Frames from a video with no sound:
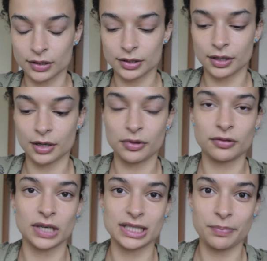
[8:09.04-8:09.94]
So number
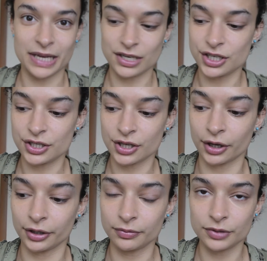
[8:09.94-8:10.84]
3 is a peachy
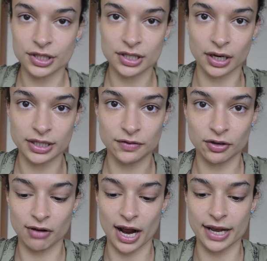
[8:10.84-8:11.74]
tone, which is nice for
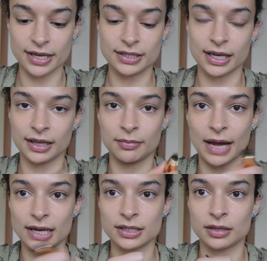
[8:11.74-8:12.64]
greys, and then
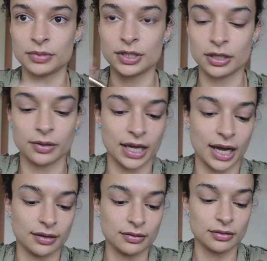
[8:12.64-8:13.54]
back to number 2
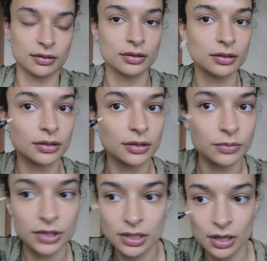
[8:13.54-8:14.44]
again,
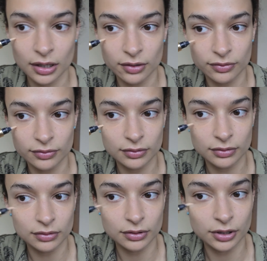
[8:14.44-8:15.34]
which is kind
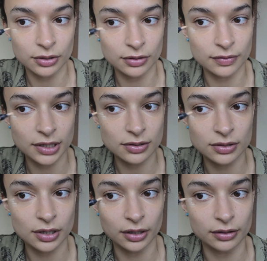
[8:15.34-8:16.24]
of a universal
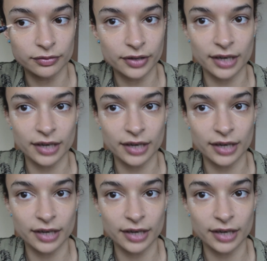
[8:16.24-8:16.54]
tone for